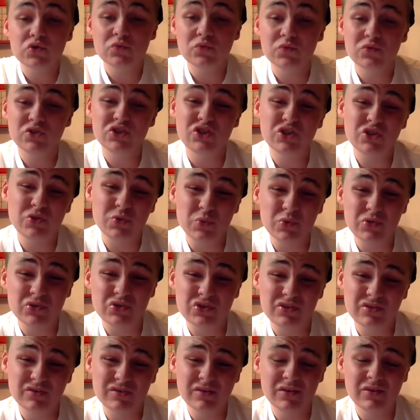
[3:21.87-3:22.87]
she
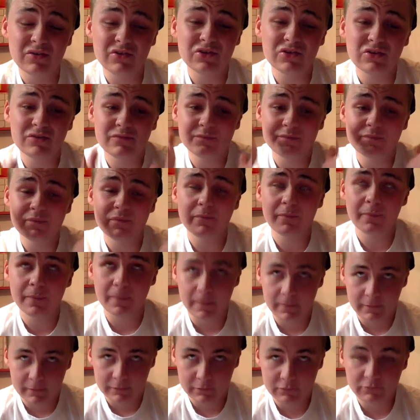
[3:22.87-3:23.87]
was,
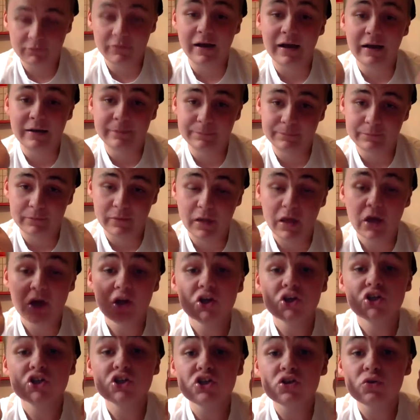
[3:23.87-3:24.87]
right.
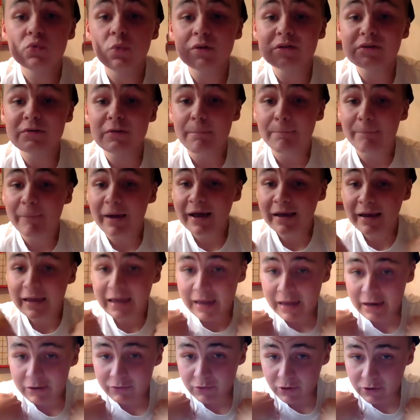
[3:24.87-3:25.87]
She was my
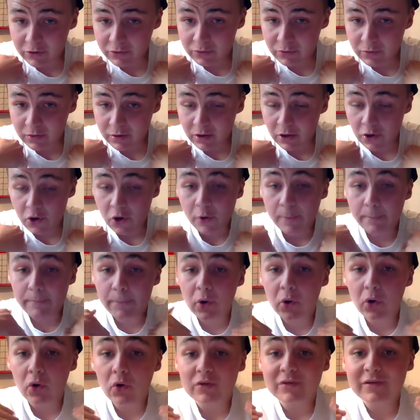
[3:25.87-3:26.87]
hero,
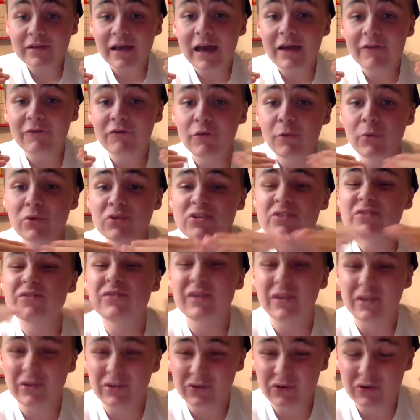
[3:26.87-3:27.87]
but everyone's
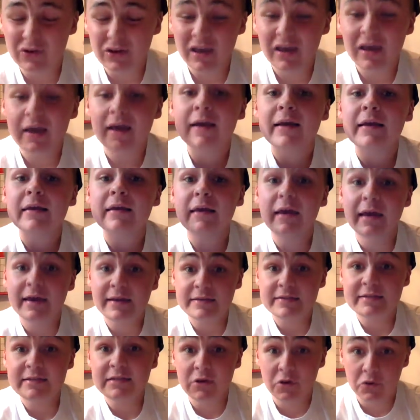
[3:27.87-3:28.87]
villain,
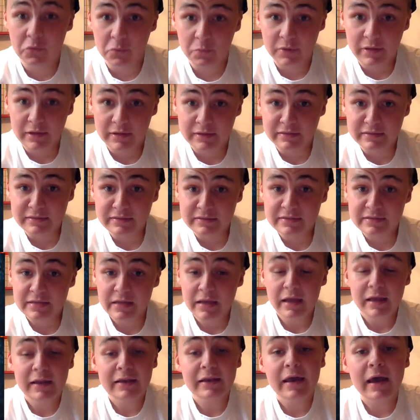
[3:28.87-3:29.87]
Katie Hopkins.
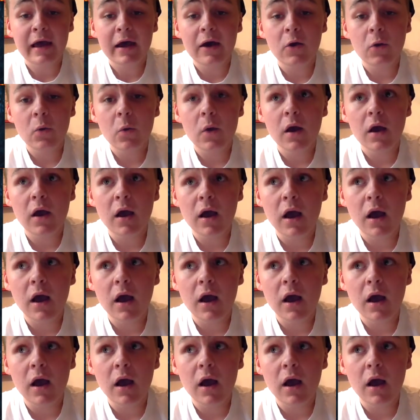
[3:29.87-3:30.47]
Now,